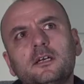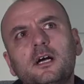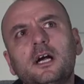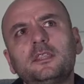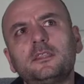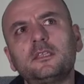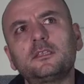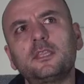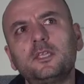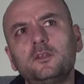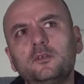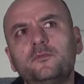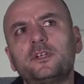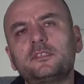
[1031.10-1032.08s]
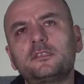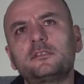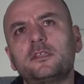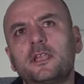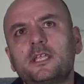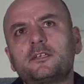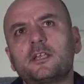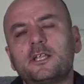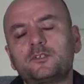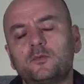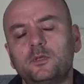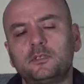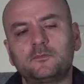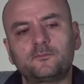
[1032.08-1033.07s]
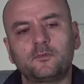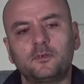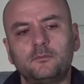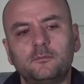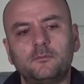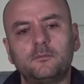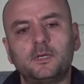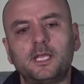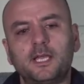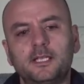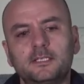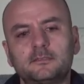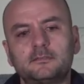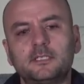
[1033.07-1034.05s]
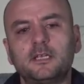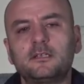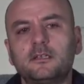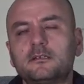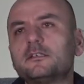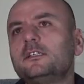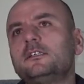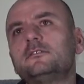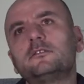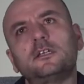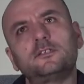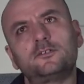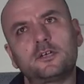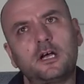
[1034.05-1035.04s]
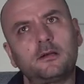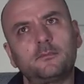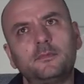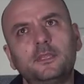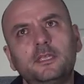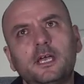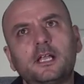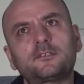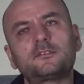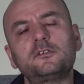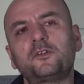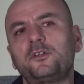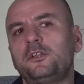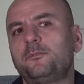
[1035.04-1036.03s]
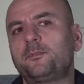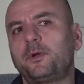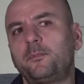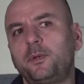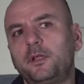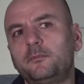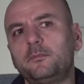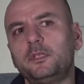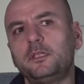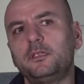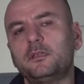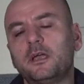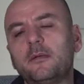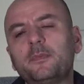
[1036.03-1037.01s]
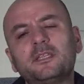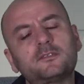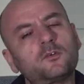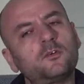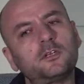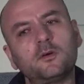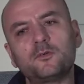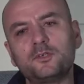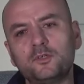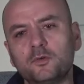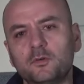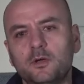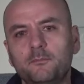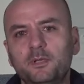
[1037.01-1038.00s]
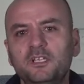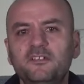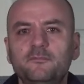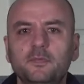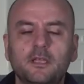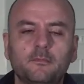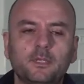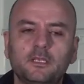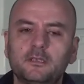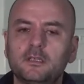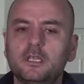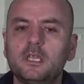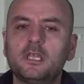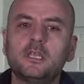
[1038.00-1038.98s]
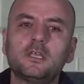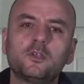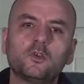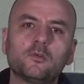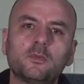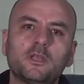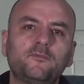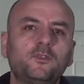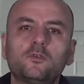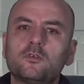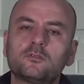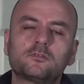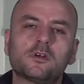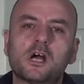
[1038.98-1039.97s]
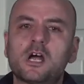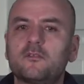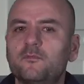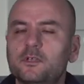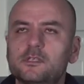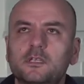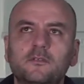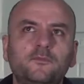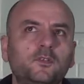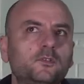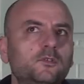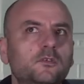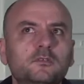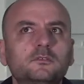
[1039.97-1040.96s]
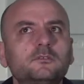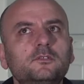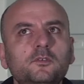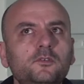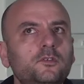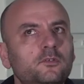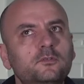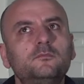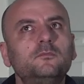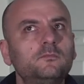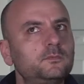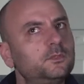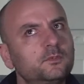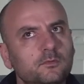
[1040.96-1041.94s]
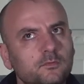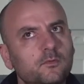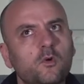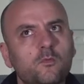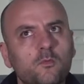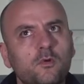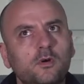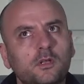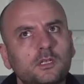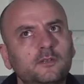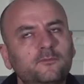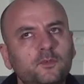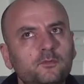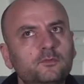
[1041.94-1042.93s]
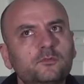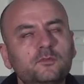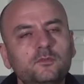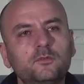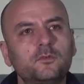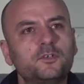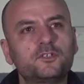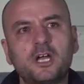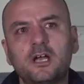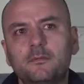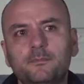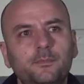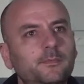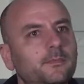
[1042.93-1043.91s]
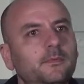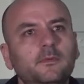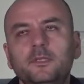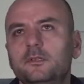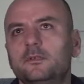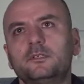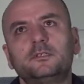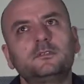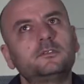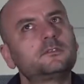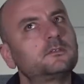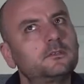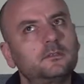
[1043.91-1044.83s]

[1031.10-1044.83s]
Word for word: I think the university that I graduated from has done a really great job. They actually really prepared me. I mean, it's all on you, believe me. I mean, no, if you go to Harvard and if you don't do your, your homework and if you don't do your job, you, you,